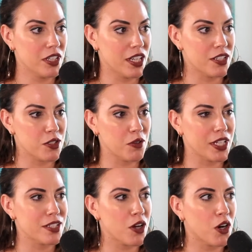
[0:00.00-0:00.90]
And so it
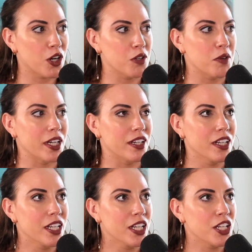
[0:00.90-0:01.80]
is hard when
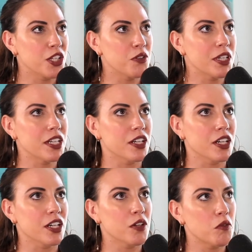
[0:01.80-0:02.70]
you
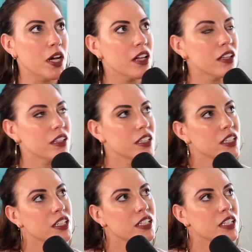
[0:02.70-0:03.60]
hear, well,
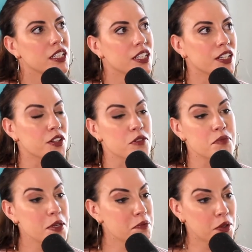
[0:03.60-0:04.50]
you know, the
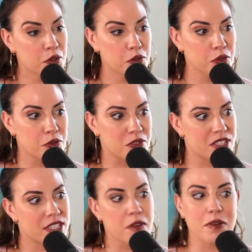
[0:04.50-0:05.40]
people who
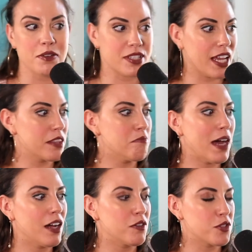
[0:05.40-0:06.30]
step outside the
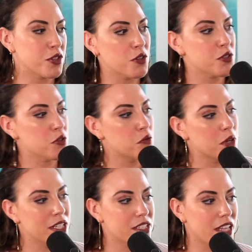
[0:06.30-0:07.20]
bounds, those are the
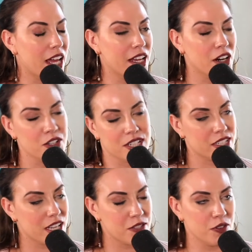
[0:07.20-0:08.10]
ones that are
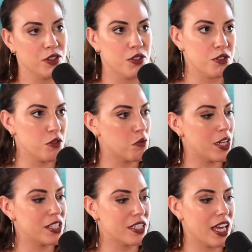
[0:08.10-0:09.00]
successful and those are the
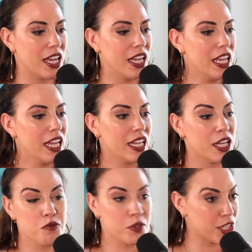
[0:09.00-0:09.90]
ones that
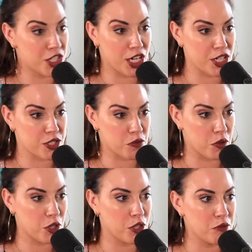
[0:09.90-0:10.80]
can really change the
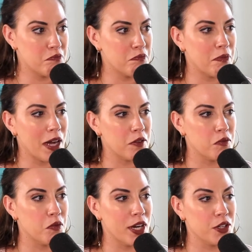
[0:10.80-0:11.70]
world.
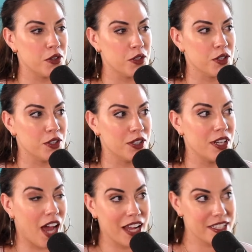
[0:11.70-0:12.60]
But when you're
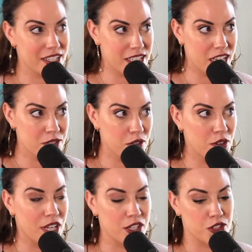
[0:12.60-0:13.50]
not
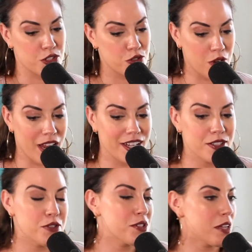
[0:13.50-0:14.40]
successful and you're
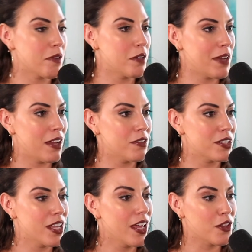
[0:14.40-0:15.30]
trying to step out of
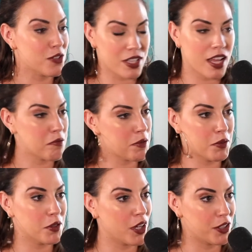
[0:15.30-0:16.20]
bounds, there's a lot of
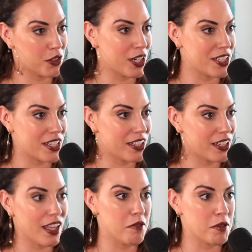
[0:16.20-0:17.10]
people who call you crazy
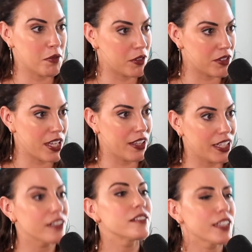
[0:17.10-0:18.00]
and a lot of people will say
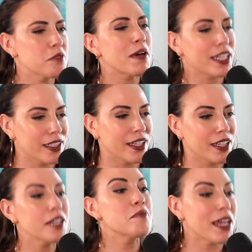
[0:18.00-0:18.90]
like, get back in,
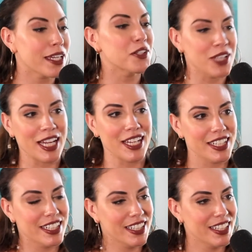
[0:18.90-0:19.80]
get back in your lane.